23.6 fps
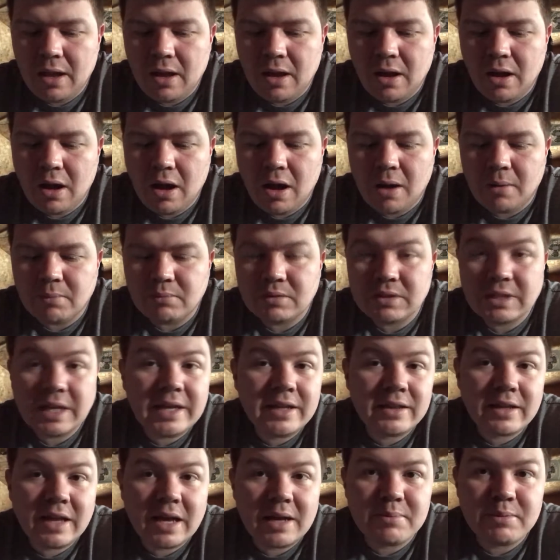
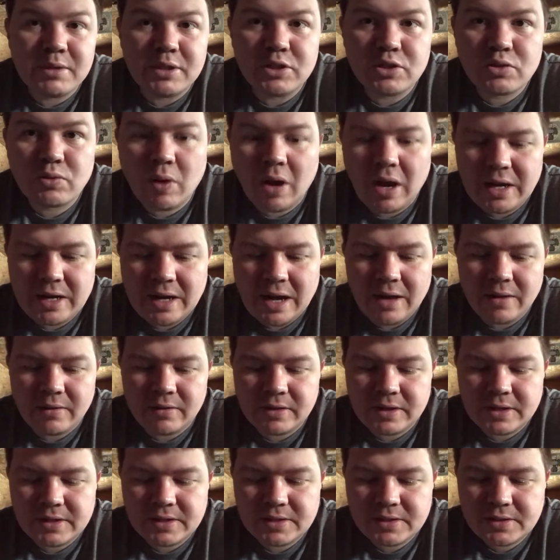lately I've been trying out
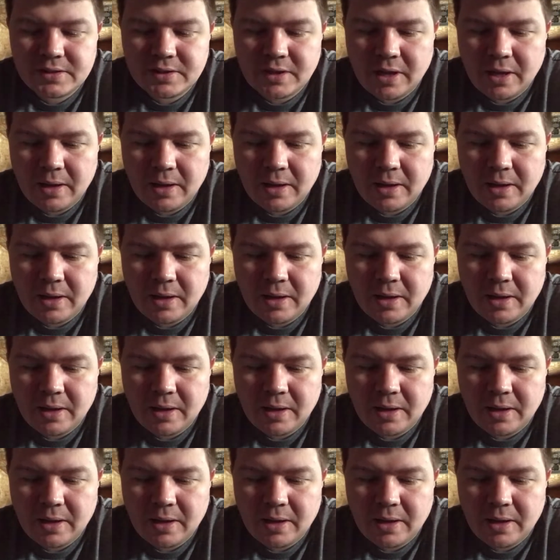this